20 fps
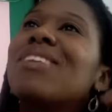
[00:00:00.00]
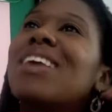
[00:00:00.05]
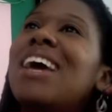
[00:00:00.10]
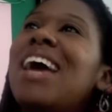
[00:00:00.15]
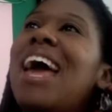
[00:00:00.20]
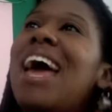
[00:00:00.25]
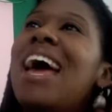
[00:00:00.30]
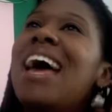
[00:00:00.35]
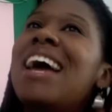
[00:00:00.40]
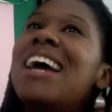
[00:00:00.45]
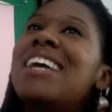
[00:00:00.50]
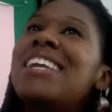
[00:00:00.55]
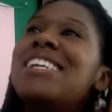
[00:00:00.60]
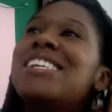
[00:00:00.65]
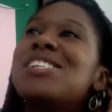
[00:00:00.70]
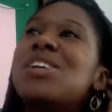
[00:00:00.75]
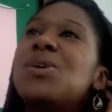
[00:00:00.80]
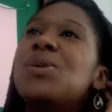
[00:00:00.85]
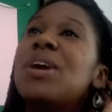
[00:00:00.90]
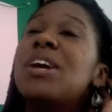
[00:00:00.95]
And
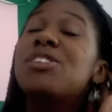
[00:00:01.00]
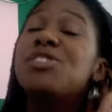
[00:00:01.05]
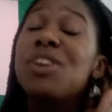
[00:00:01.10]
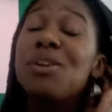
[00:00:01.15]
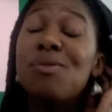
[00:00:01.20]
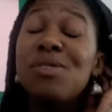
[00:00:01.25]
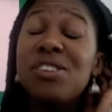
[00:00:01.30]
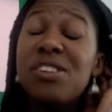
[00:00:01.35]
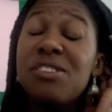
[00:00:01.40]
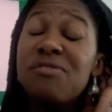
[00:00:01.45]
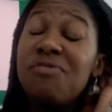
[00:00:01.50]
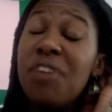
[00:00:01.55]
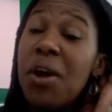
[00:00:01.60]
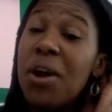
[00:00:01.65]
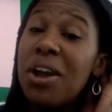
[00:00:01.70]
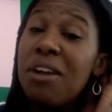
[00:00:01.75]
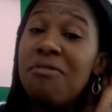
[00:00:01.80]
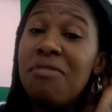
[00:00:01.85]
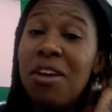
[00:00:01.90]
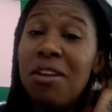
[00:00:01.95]
so yesterday was
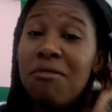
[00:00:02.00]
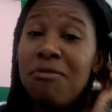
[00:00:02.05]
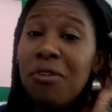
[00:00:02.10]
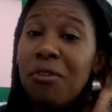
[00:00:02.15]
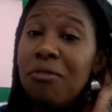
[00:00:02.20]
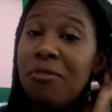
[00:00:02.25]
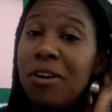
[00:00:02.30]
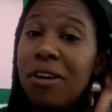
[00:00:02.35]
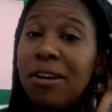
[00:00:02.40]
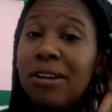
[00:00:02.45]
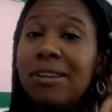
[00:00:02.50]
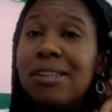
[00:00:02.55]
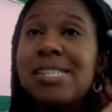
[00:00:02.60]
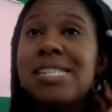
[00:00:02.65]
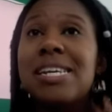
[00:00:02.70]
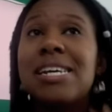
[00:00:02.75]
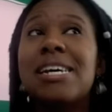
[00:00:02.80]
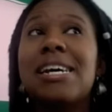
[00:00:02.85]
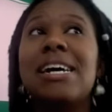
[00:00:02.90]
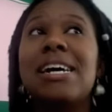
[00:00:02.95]
very event filled.